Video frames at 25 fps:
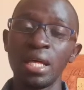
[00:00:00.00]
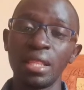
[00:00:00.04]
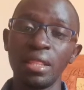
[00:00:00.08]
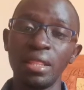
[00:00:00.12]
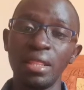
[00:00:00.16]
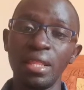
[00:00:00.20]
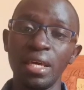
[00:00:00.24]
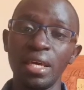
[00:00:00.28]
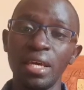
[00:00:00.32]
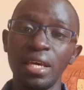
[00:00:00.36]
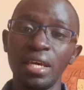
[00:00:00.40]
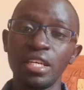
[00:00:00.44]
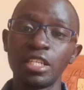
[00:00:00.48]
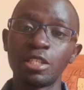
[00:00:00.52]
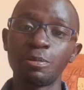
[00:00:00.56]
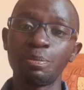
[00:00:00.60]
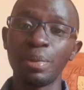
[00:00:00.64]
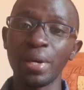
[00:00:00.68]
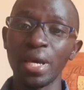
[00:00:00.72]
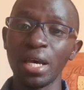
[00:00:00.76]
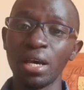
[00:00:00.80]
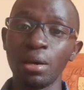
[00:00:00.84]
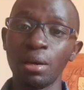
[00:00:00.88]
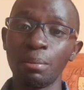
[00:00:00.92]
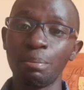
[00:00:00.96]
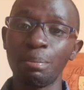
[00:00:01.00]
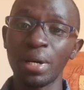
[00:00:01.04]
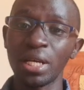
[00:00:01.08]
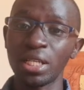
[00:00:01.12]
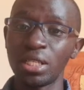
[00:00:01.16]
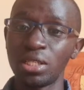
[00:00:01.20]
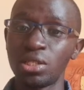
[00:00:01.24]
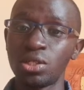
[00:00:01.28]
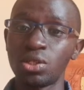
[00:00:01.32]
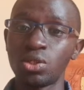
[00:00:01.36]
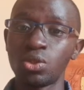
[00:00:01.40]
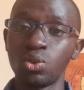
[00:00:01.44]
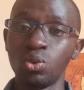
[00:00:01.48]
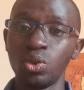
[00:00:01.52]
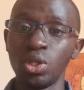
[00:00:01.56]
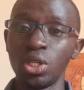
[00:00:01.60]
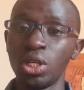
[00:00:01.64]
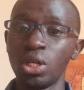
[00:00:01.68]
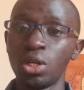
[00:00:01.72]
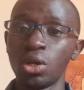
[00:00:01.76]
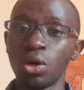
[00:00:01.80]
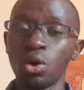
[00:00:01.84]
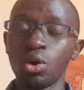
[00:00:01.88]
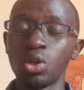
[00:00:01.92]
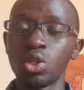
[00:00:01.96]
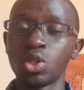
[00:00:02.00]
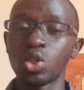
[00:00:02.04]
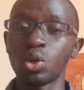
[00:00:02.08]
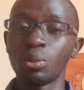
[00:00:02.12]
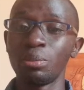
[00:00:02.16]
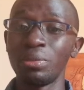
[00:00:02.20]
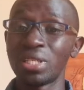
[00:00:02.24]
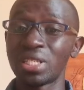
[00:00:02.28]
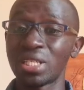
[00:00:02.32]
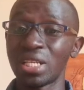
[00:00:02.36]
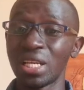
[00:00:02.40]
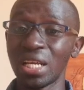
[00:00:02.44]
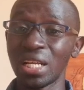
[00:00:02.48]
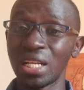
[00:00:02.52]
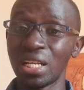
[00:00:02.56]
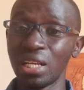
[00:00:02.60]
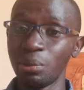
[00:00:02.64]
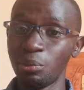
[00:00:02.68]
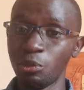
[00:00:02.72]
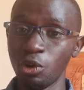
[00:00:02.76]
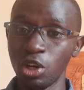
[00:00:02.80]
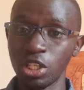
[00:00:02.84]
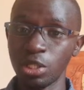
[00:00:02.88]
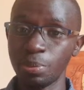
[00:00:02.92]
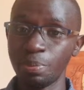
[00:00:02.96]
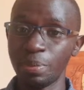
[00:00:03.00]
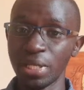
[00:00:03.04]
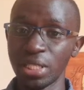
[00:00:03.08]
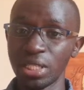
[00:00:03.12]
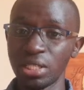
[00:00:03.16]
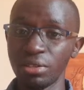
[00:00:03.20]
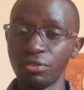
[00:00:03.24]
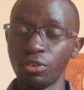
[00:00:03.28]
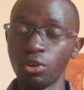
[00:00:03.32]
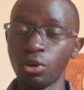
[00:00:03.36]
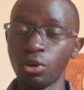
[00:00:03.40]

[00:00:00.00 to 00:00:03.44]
The spare parts will also be slightly more expensive